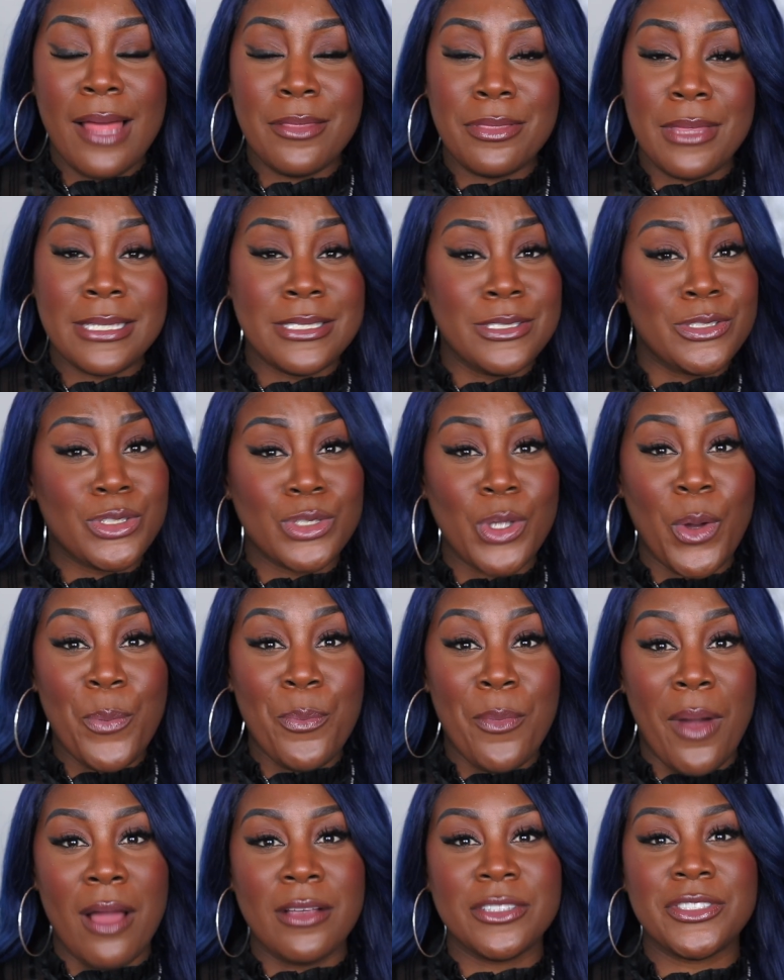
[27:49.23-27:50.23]
And thank you so
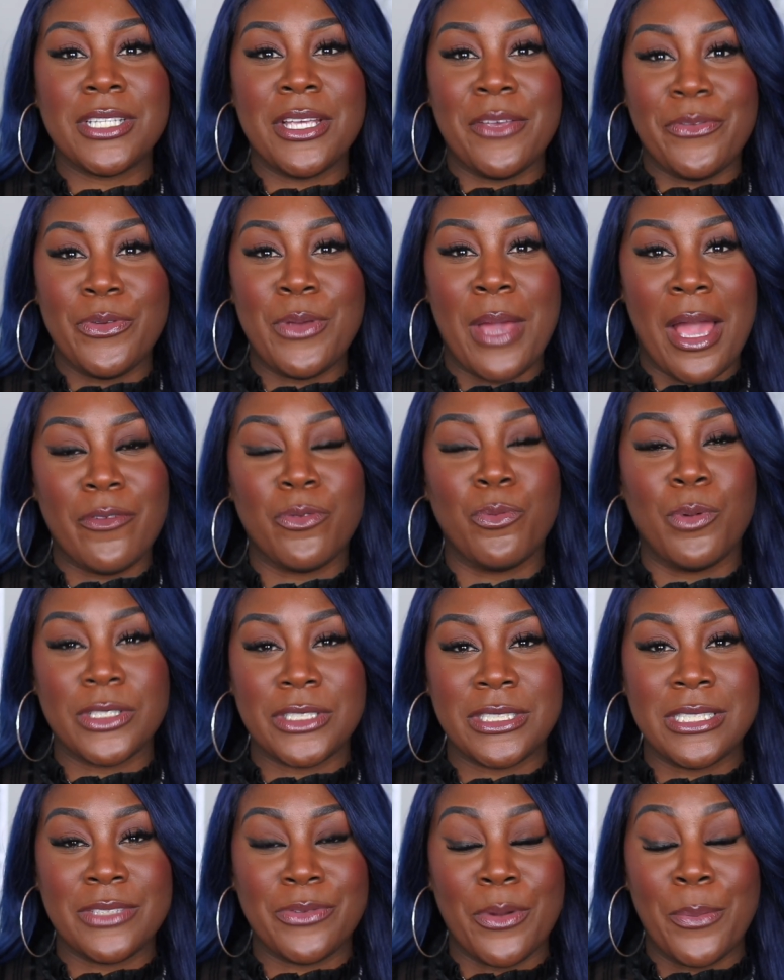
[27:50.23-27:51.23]
much if you have
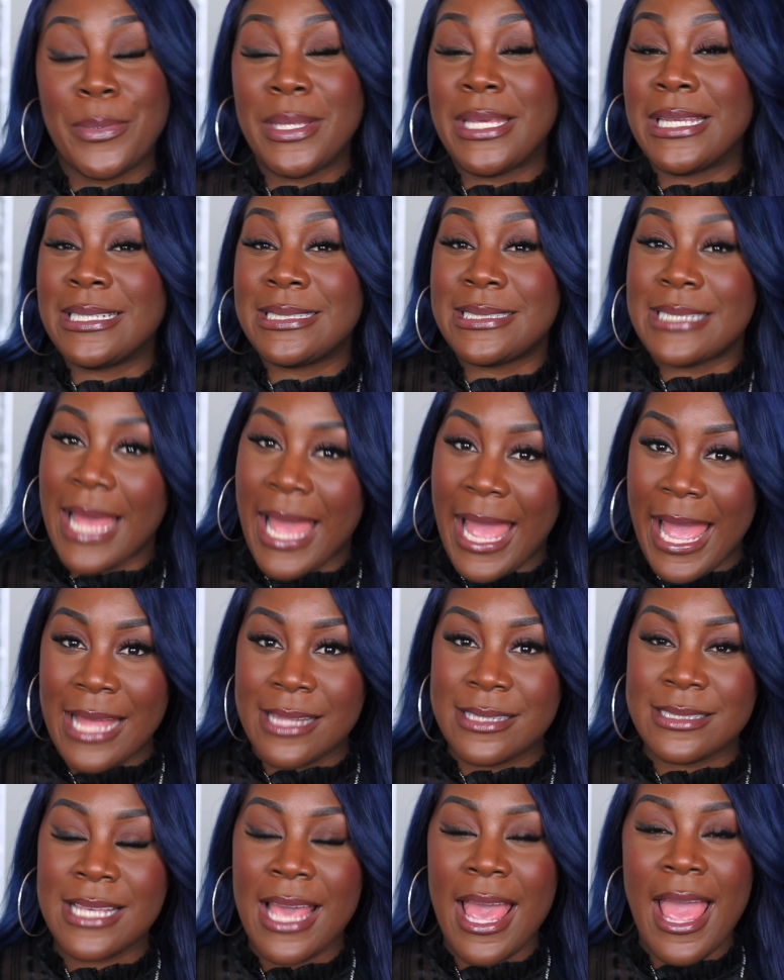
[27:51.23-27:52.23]
watched this from beginning to
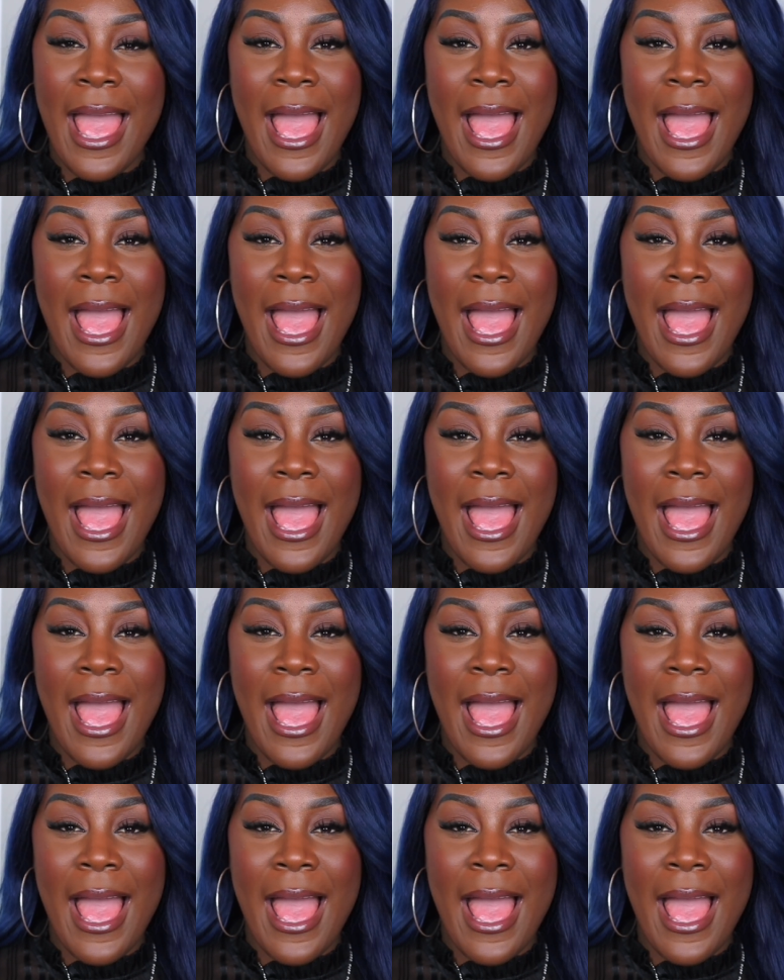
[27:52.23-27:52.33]
end,